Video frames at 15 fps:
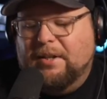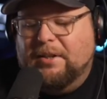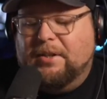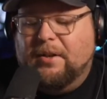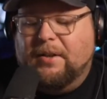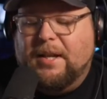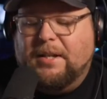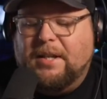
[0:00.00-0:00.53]

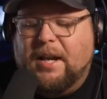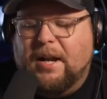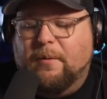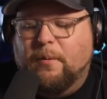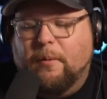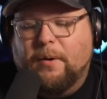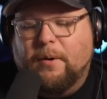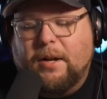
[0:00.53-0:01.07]
So that's kind
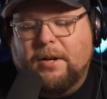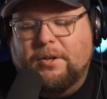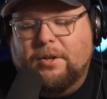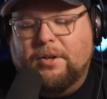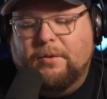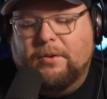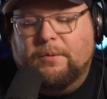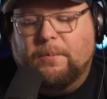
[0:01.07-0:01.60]
of what we're going to
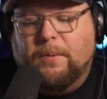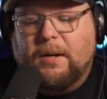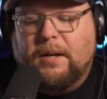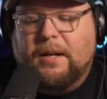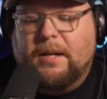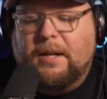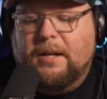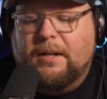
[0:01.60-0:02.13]
do is we're
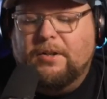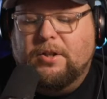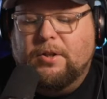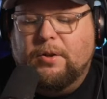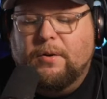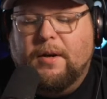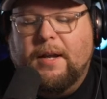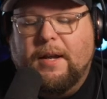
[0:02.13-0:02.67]
going to get
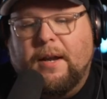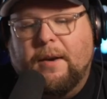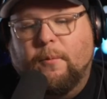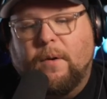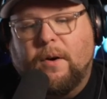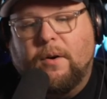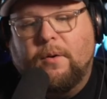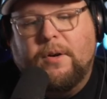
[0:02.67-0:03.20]
into it
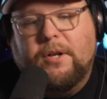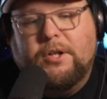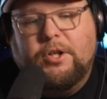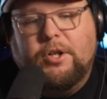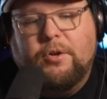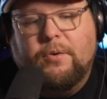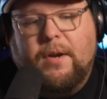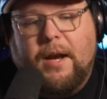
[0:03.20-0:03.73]
and we're going
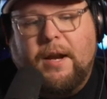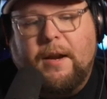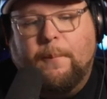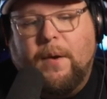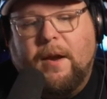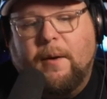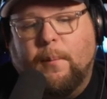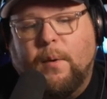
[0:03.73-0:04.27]
to kind of
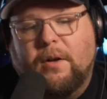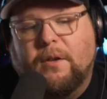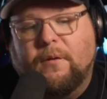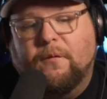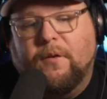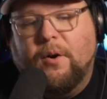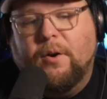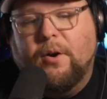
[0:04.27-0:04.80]
pick apart
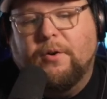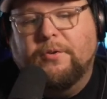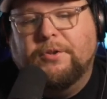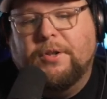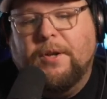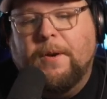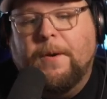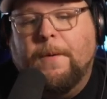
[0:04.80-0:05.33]
the
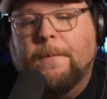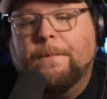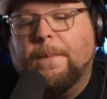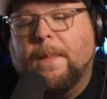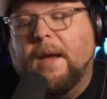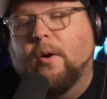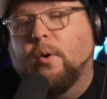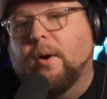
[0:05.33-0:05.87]
photos
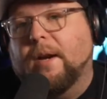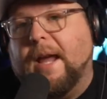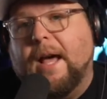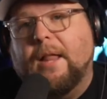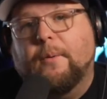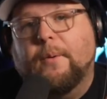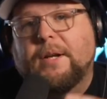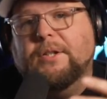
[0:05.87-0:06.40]
or
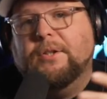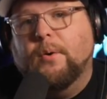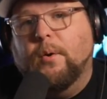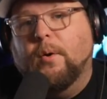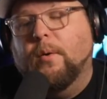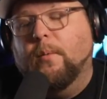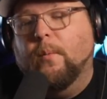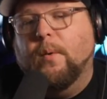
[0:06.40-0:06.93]
galleries
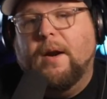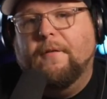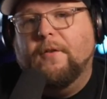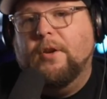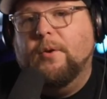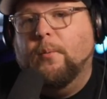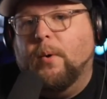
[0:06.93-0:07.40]
or whatever you